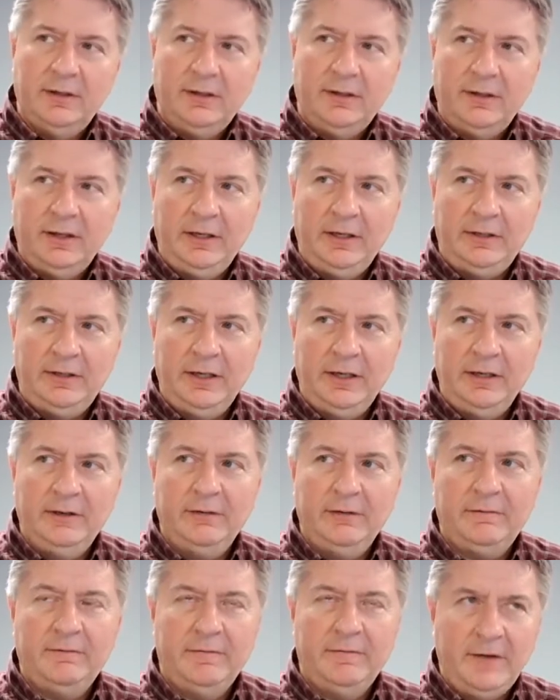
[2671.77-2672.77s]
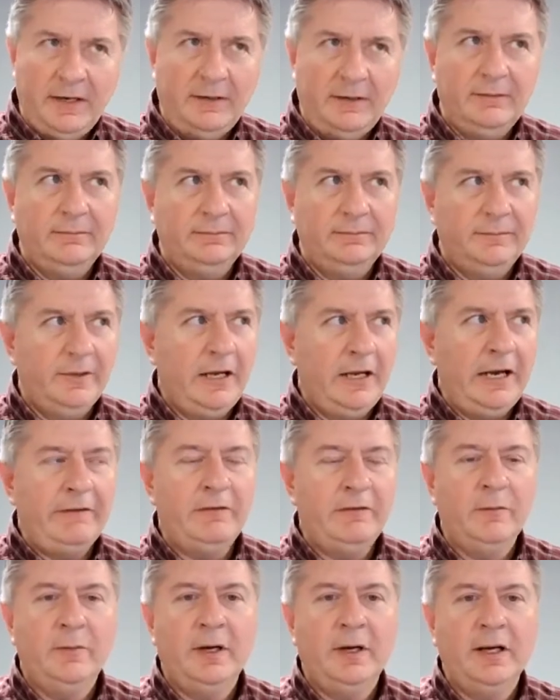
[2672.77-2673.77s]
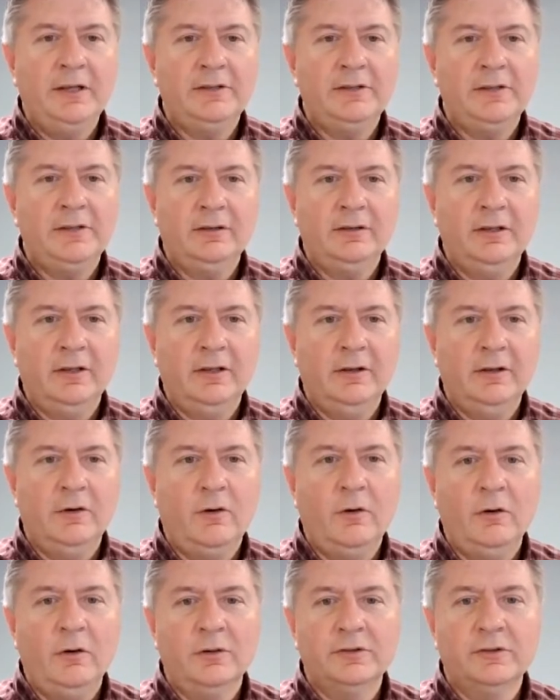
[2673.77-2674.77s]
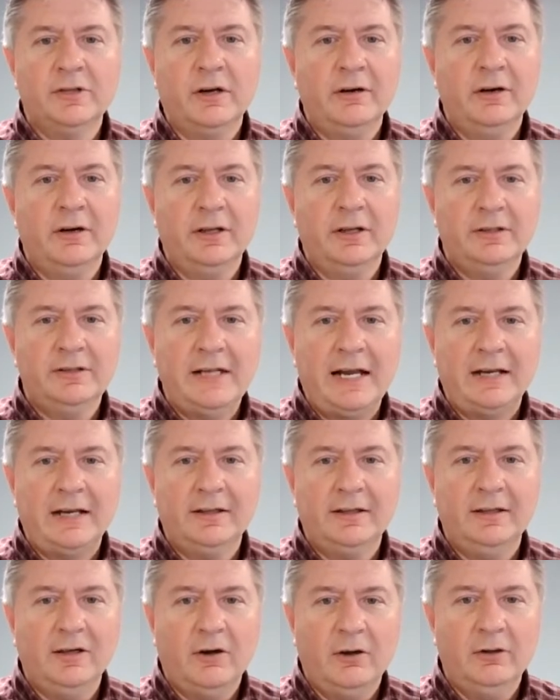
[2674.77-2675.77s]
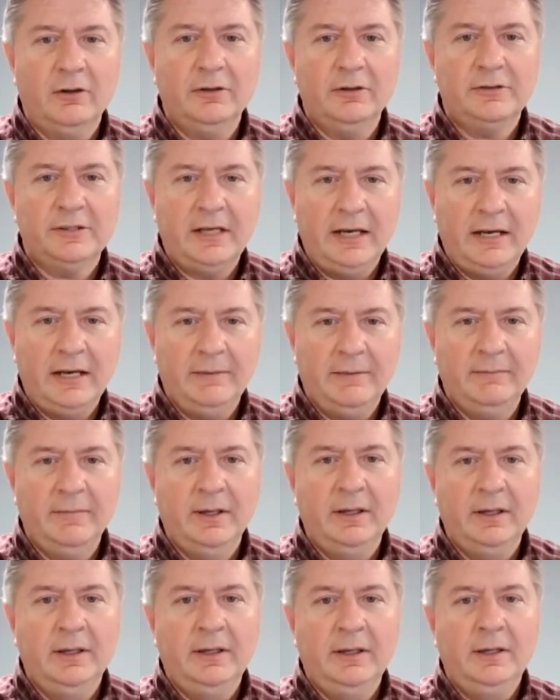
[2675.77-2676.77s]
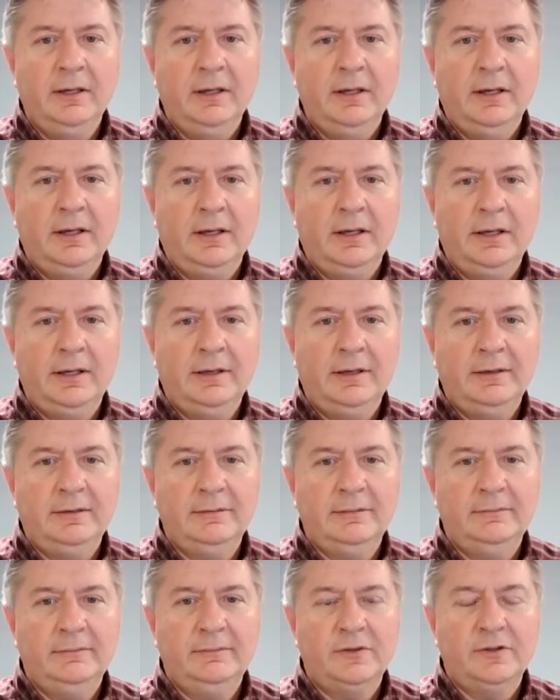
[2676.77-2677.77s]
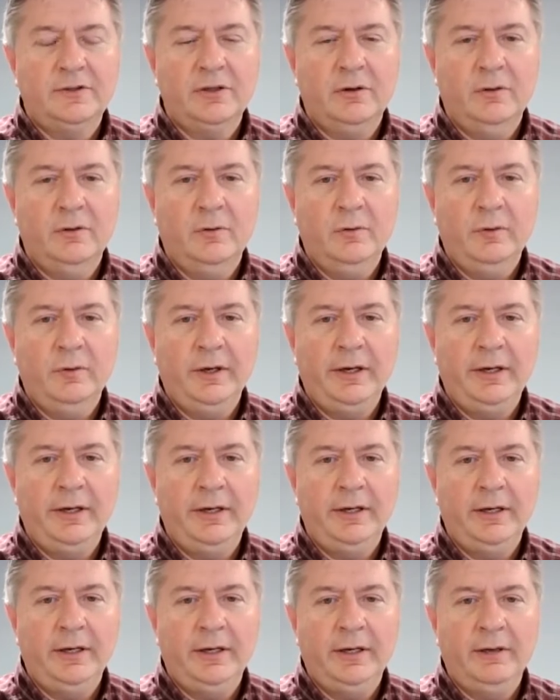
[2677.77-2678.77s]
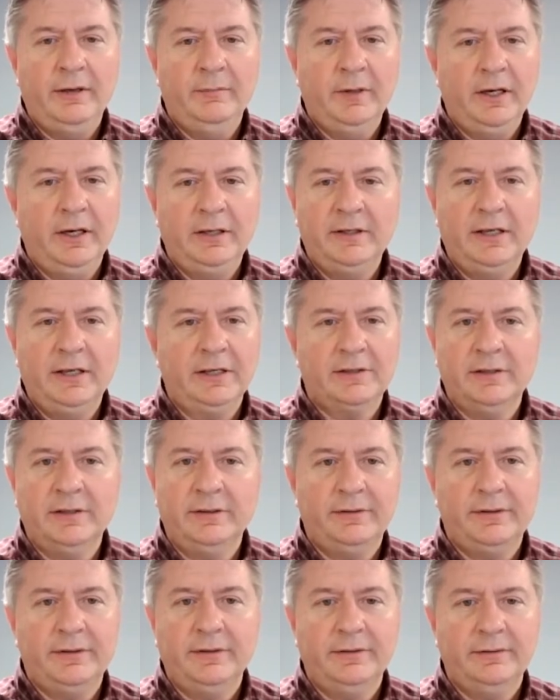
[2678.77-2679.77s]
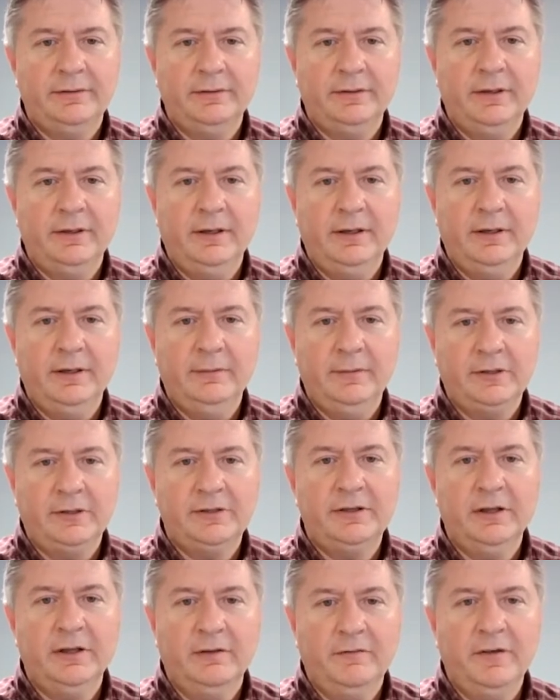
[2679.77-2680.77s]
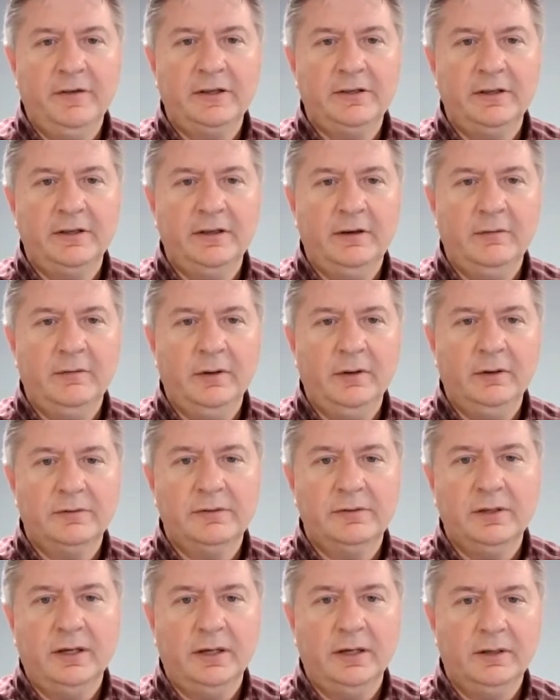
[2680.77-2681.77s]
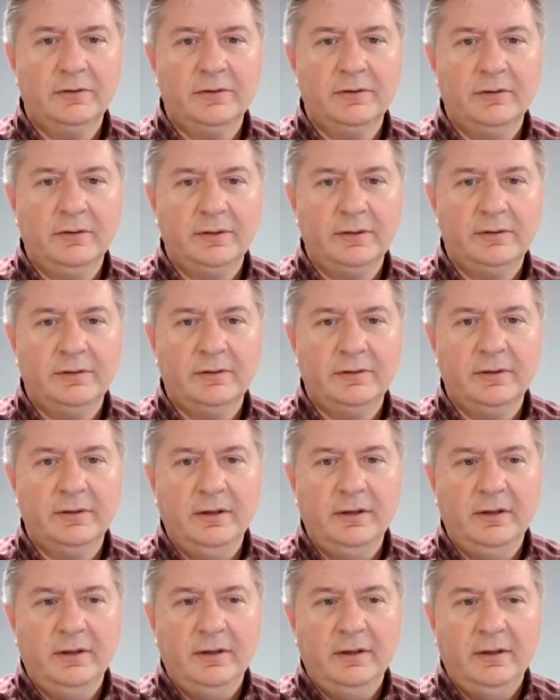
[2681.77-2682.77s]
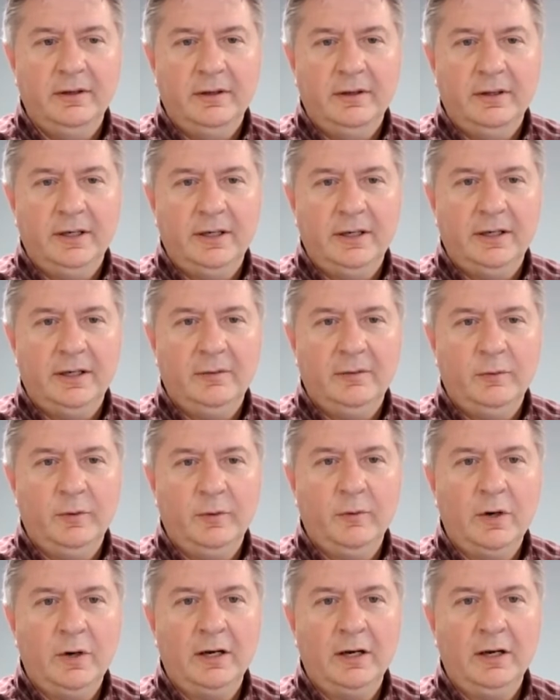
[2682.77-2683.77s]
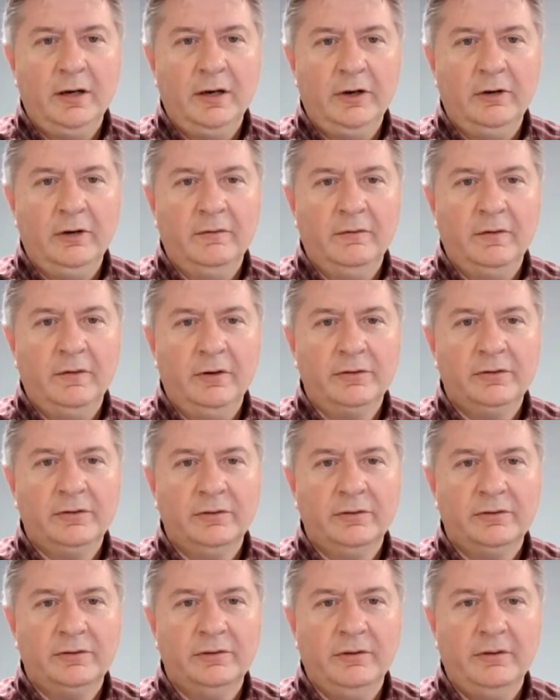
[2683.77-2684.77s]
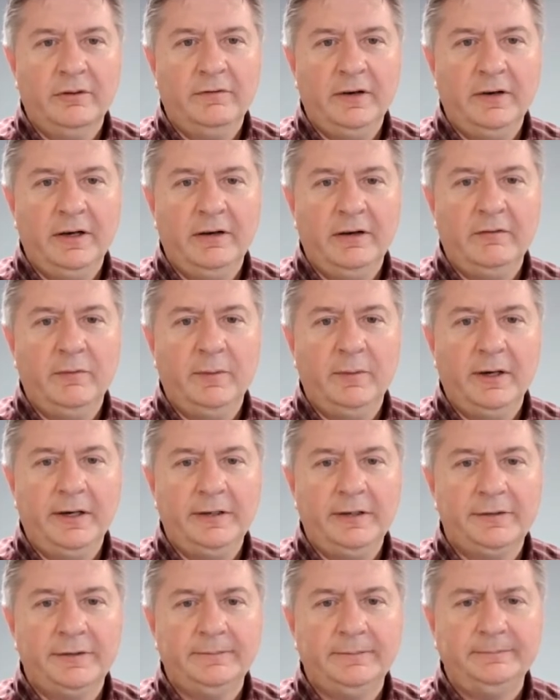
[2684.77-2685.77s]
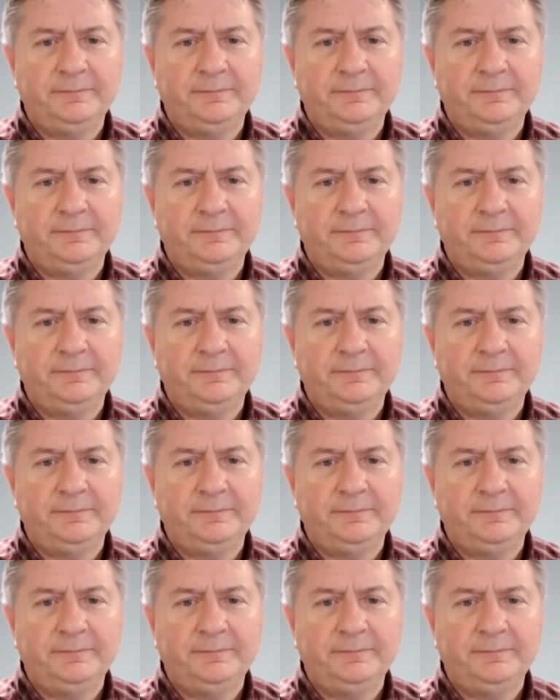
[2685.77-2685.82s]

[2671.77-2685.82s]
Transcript: it didn't fit everybody's. The holes aren't exactly all the same. But it doesn't. It still fits in there real snug. So it's. We wanted it universal, so it fit everybody's.